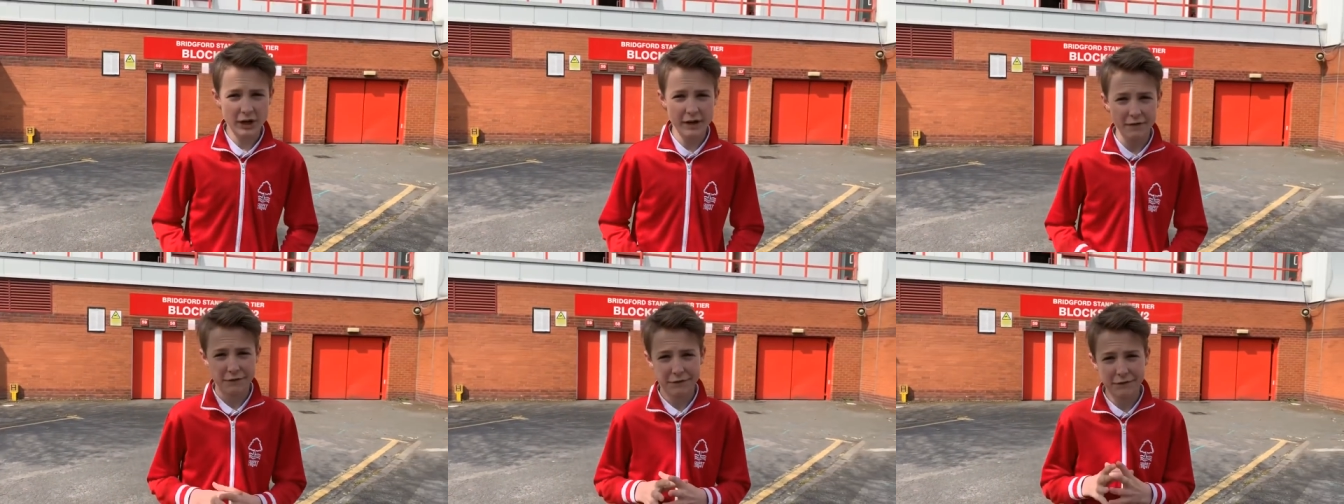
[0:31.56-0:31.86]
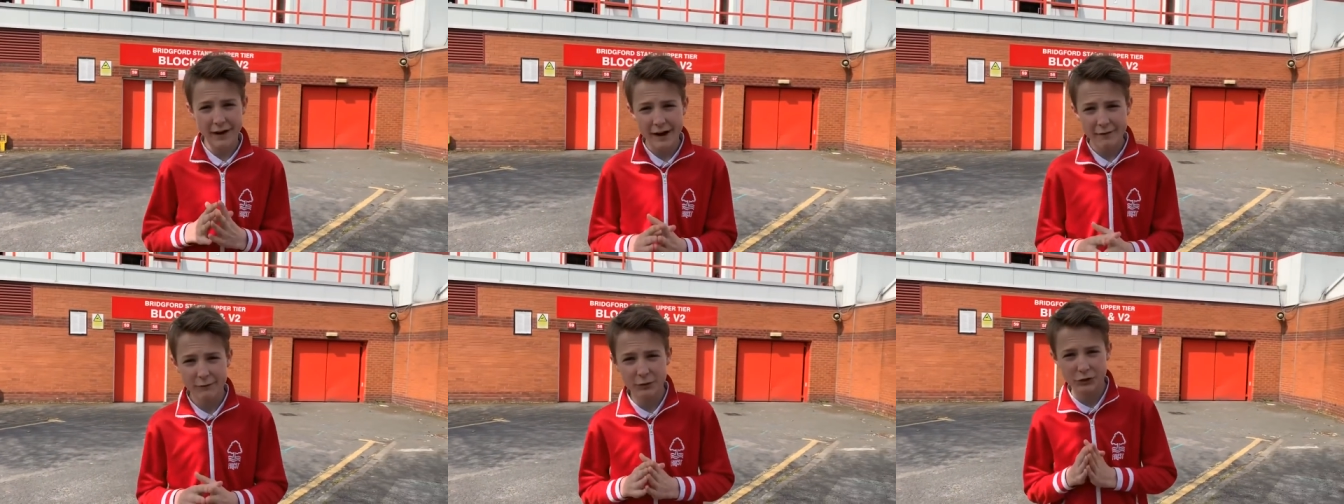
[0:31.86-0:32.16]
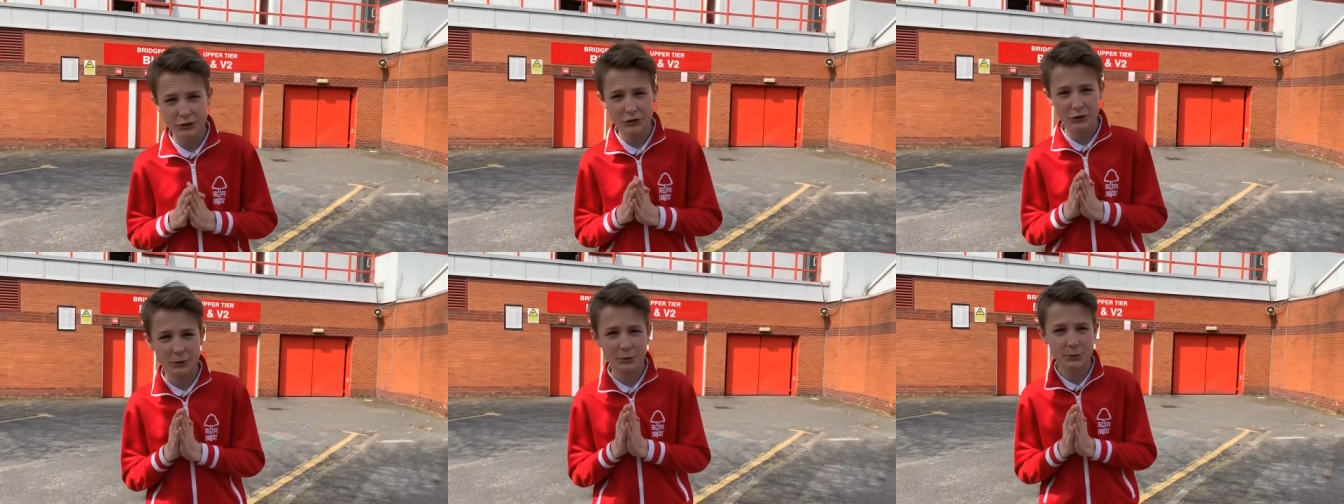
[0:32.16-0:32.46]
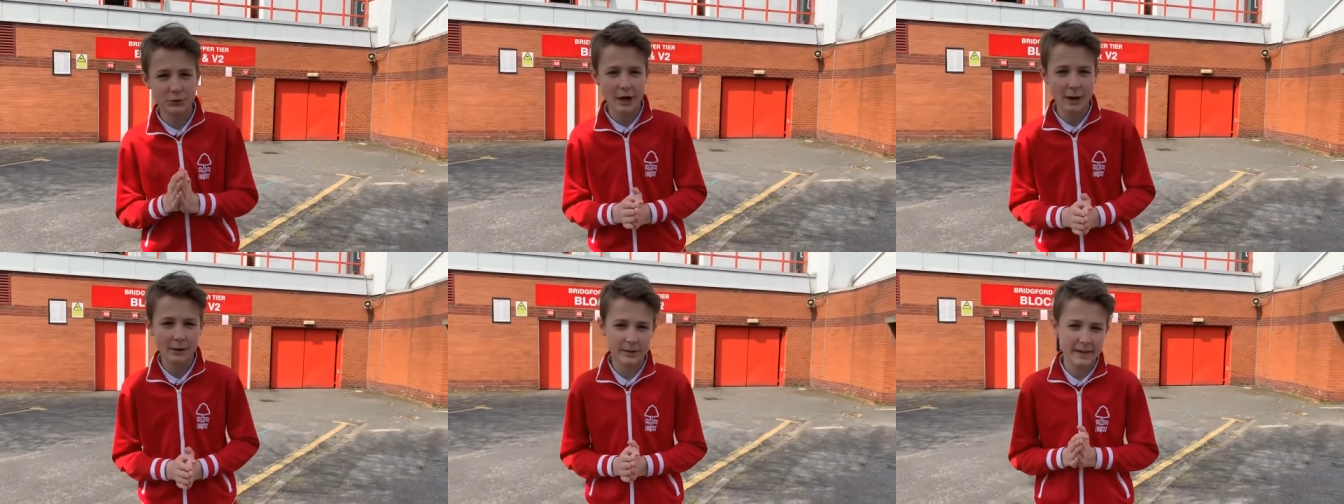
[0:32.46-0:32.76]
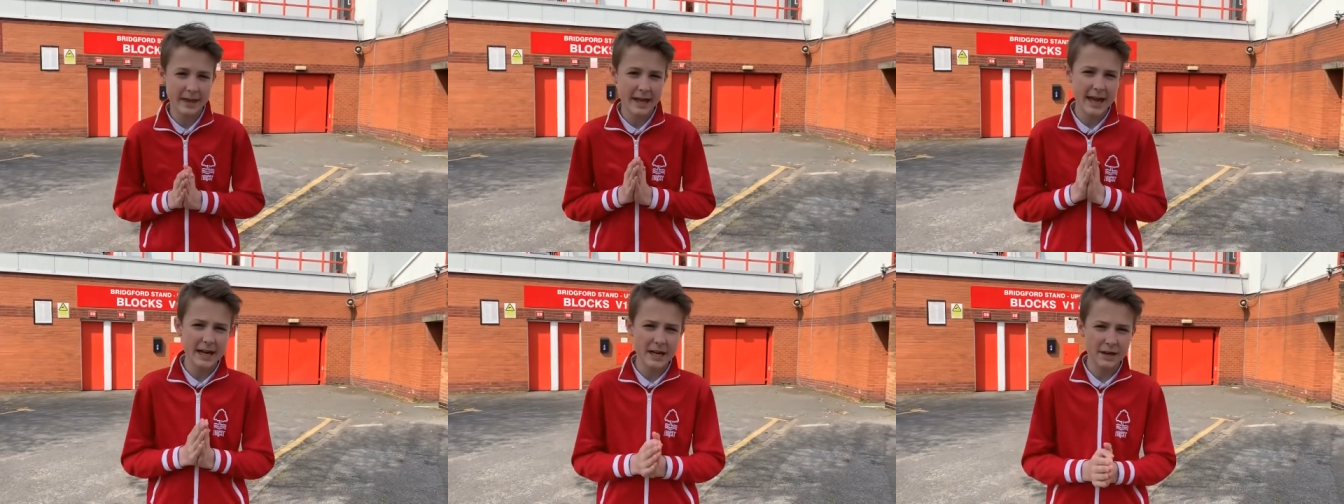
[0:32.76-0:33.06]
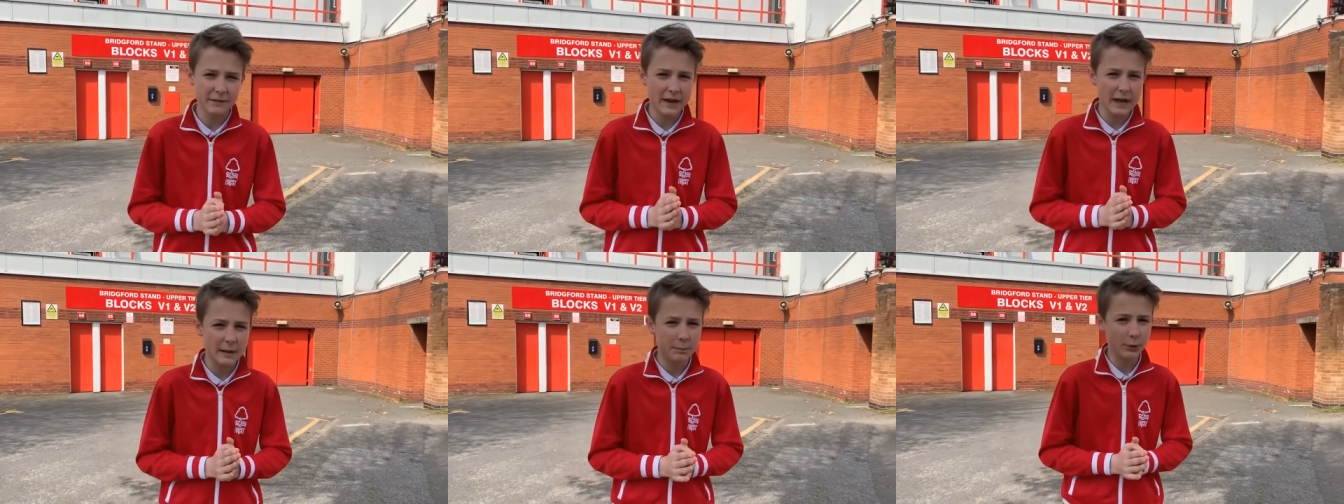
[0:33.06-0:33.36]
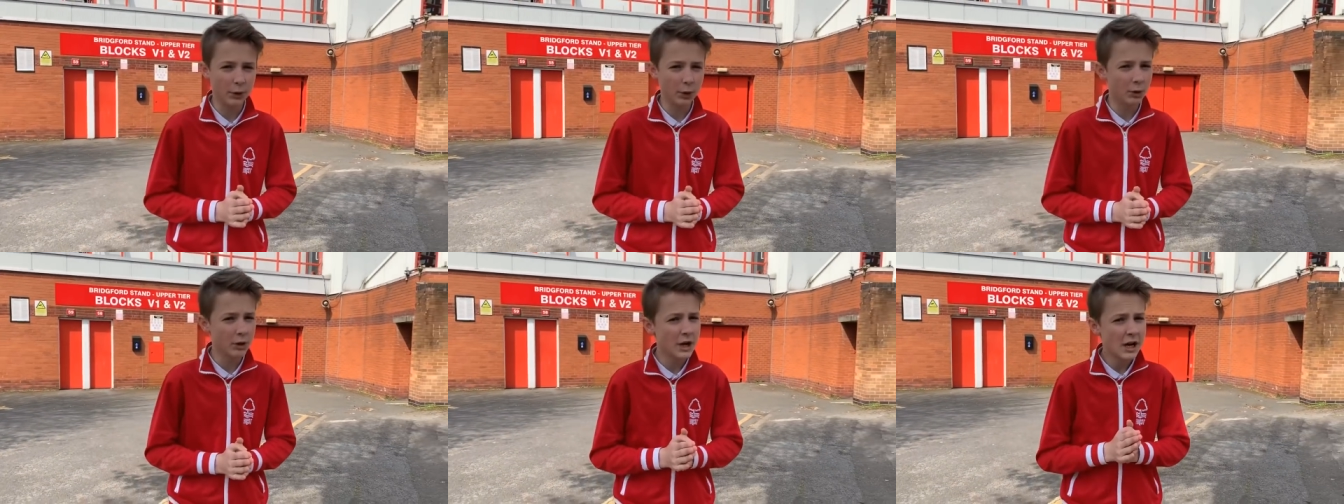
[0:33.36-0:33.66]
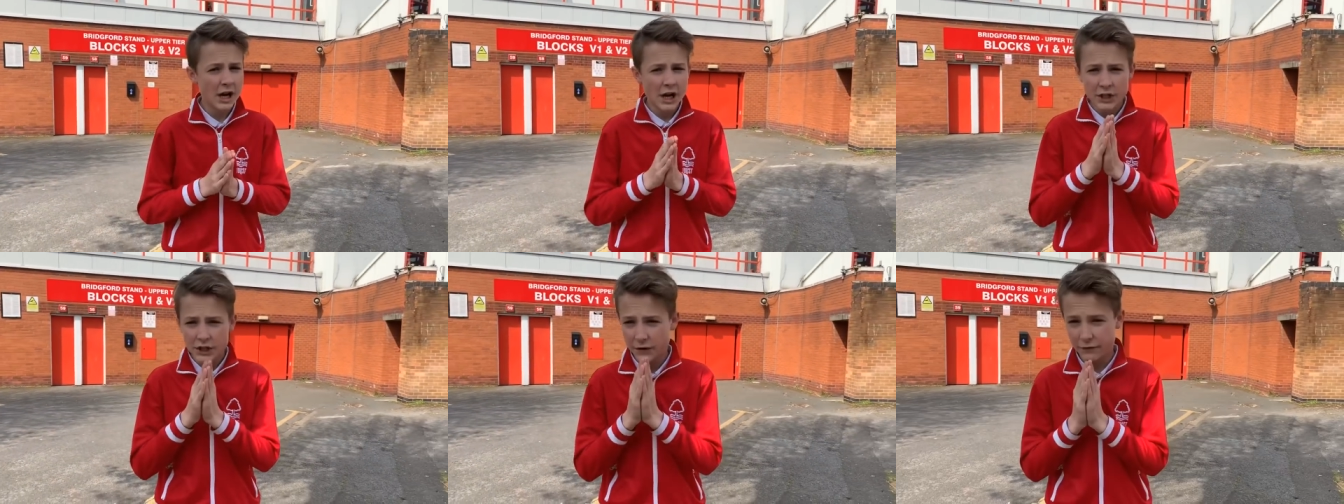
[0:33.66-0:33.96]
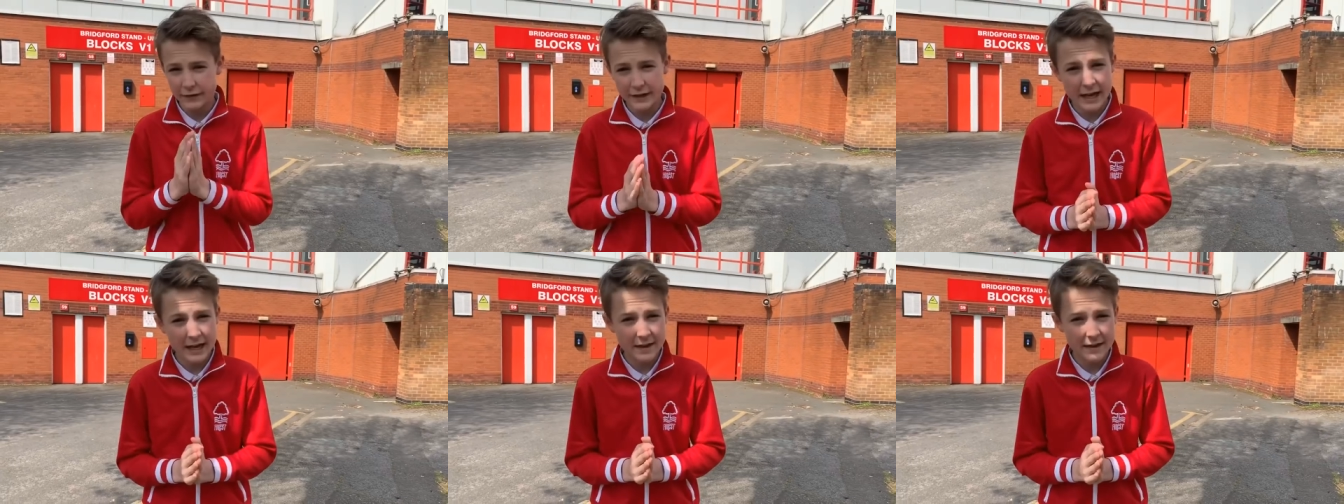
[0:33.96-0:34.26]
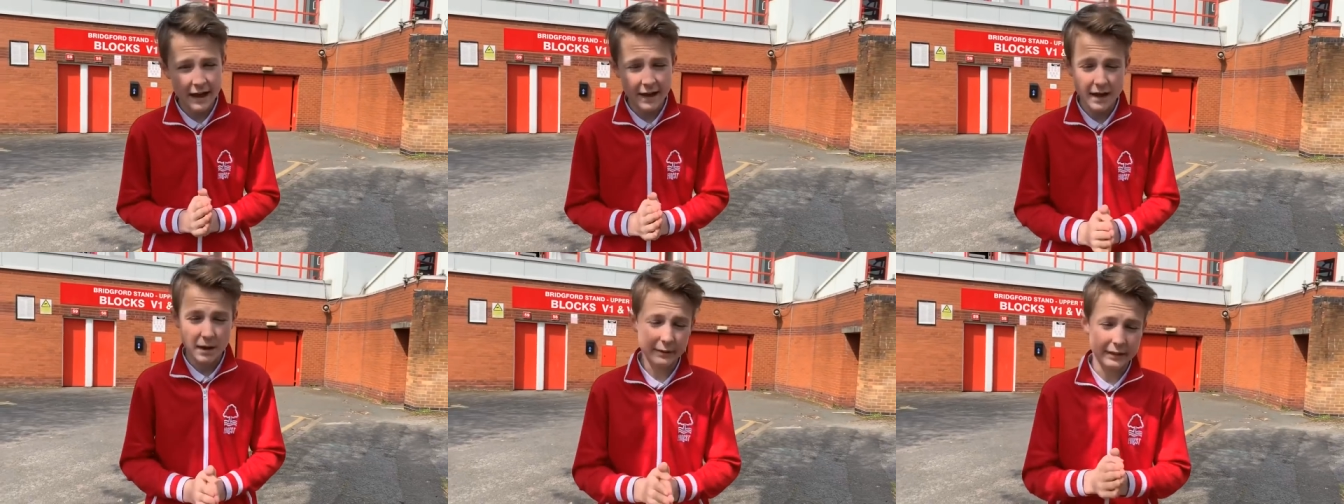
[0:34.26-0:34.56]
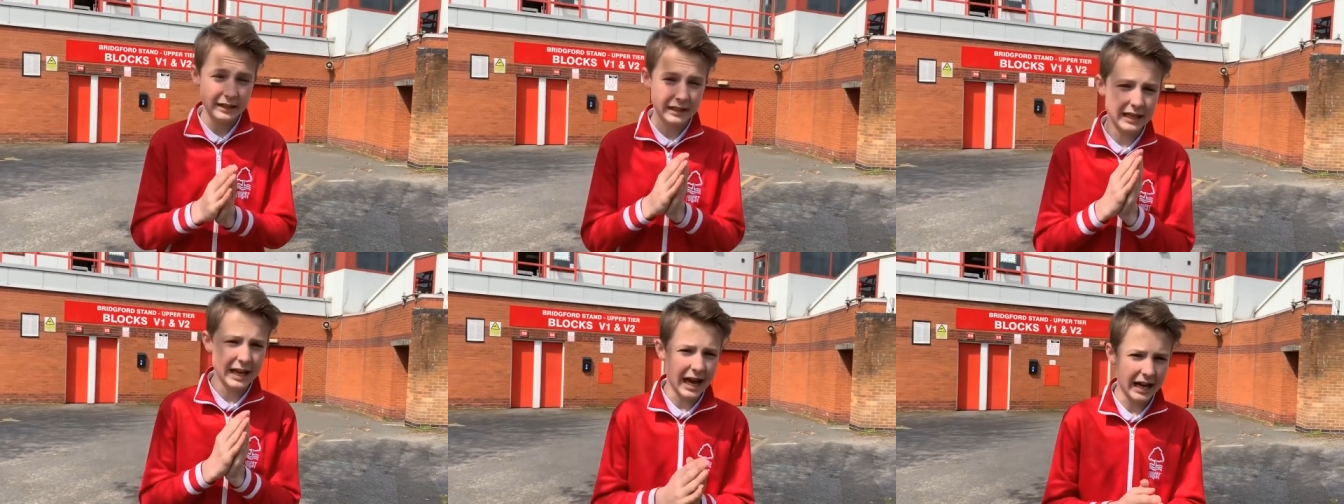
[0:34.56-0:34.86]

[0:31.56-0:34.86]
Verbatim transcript: trying to hit 500 subscribers by the end of April. So if you hit that, that'd be